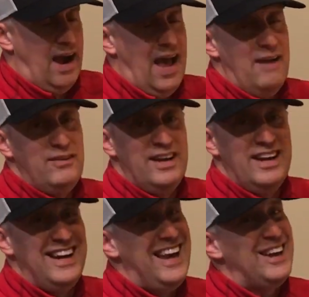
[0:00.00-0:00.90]
I have it in
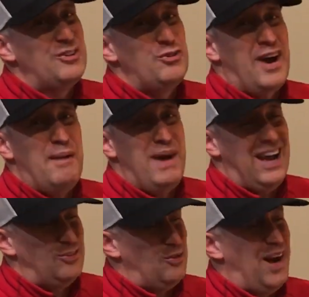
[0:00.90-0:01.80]
an extra dry
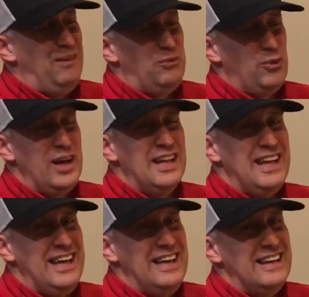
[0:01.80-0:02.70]
bag. So I'm
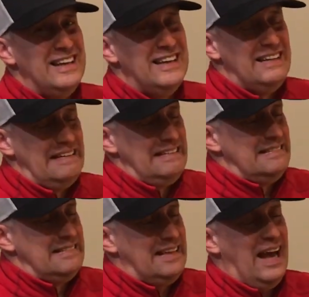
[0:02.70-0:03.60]
really
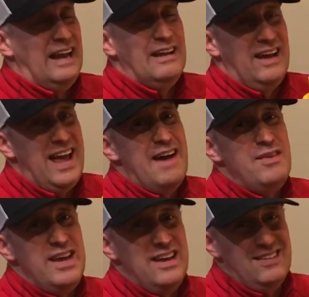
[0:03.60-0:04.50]
got a
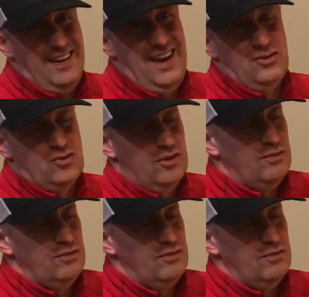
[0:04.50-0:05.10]
heavy extra